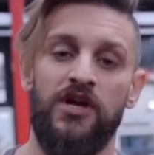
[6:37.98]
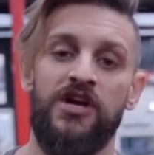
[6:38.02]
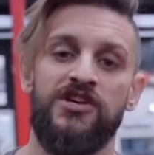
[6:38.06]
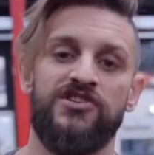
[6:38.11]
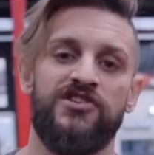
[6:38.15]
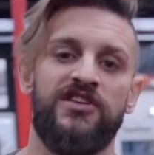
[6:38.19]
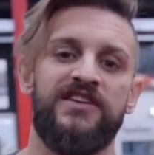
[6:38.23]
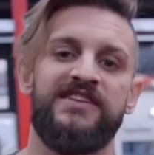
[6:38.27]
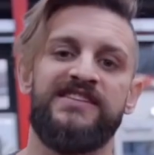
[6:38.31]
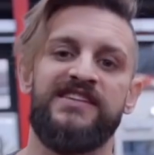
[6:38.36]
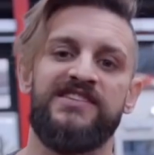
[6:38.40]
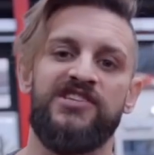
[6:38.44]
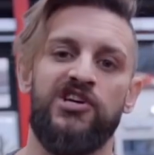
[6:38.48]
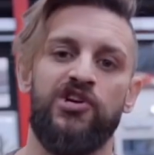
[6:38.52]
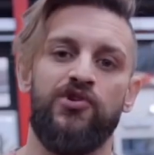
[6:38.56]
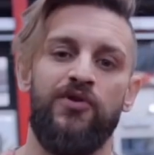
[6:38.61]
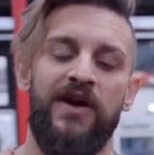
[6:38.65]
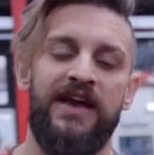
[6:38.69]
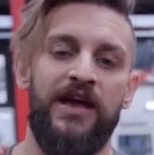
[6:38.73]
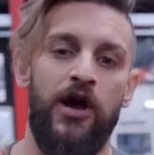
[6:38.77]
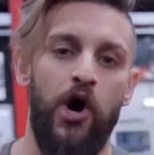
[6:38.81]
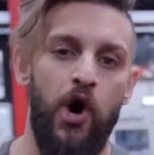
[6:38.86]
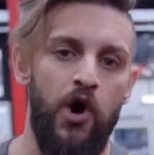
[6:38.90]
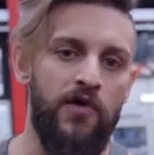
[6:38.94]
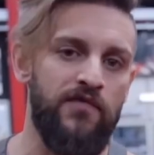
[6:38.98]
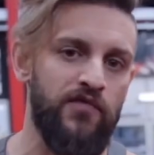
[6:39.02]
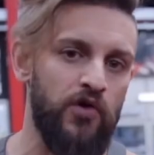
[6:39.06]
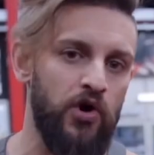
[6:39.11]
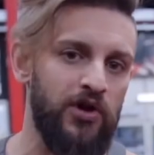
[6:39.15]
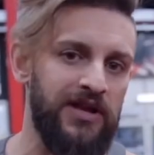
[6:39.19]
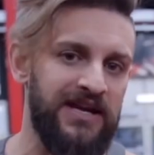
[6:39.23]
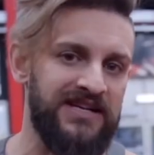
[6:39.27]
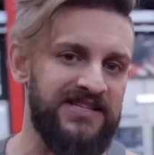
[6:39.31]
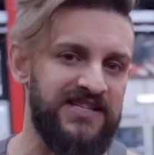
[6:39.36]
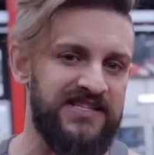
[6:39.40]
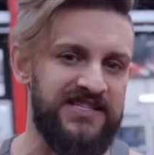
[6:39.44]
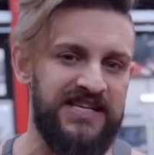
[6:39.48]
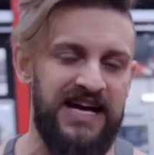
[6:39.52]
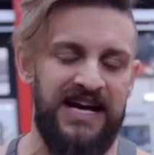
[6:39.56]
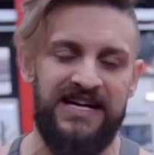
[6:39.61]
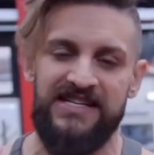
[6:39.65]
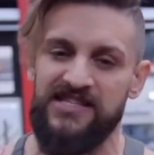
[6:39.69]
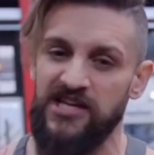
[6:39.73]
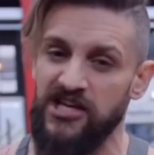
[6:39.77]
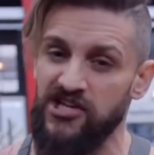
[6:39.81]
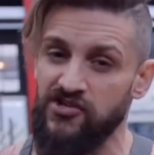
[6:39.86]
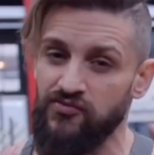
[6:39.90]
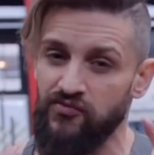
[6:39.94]
So this is a great overall
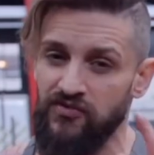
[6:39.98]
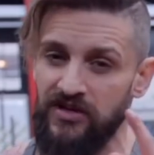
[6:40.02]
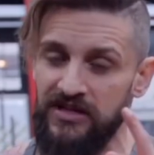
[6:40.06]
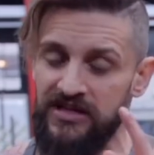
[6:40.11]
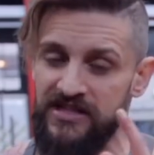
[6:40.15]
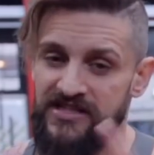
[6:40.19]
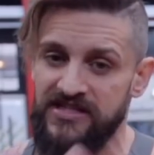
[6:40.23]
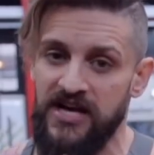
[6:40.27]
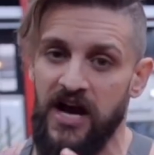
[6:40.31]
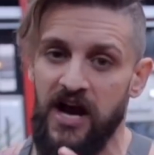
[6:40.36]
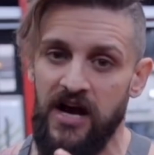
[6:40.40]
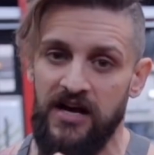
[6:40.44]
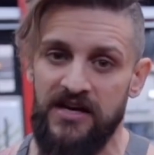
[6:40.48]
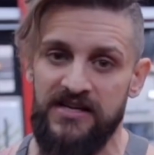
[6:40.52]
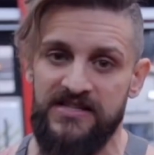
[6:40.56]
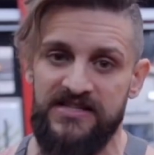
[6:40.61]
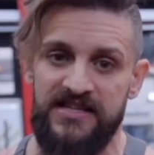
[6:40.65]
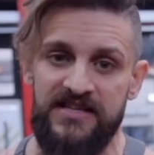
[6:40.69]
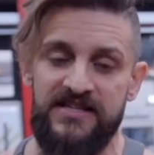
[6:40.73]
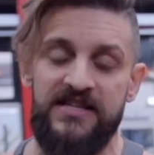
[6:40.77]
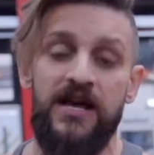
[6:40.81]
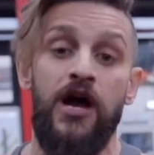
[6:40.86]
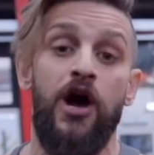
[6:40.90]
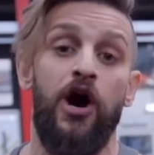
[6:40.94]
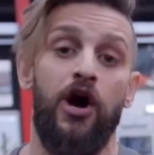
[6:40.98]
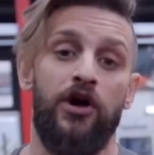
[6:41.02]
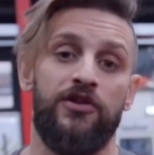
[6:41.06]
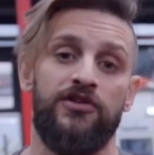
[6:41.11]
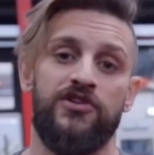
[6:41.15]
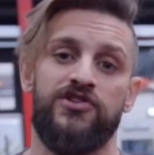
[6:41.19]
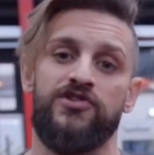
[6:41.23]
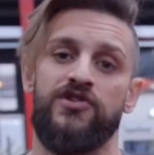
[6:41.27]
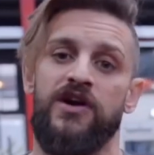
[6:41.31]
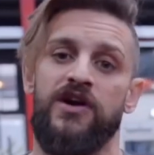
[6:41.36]
exercise that is really targeted on the